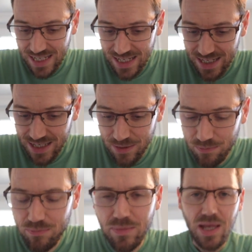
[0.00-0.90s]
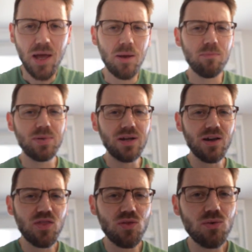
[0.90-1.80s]
Um, but
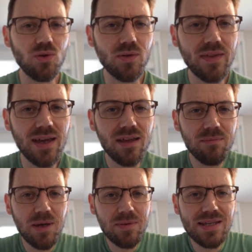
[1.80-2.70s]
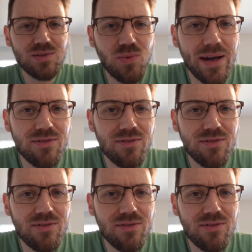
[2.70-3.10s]
I thought there maybe there's a way